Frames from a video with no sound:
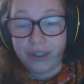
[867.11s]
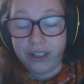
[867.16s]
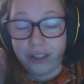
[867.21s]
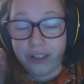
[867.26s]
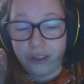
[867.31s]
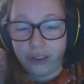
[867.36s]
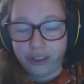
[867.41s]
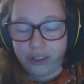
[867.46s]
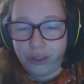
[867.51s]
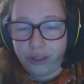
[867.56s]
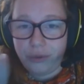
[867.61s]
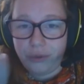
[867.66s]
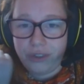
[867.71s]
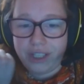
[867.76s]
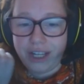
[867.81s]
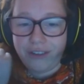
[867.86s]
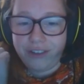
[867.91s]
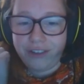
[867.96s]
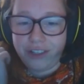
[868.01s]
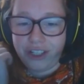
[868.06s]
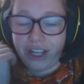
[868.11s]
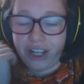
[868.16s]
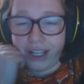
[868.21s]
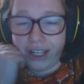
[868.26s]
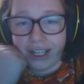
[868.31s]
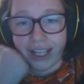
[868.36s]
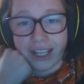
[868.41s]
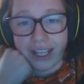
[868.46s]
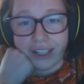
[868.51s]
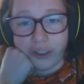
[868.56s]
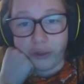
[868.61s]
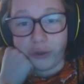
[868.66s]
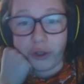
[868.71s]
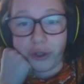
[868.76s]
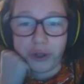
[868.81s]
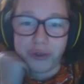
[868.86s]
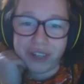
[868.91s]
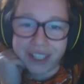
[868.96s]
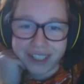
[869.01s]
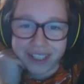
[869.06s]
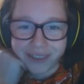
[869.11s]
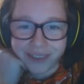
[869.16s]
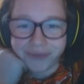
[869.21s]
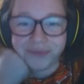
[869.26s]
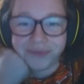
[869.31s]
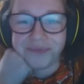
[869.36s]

a nod towards Darren Shan and Lord of the Rings.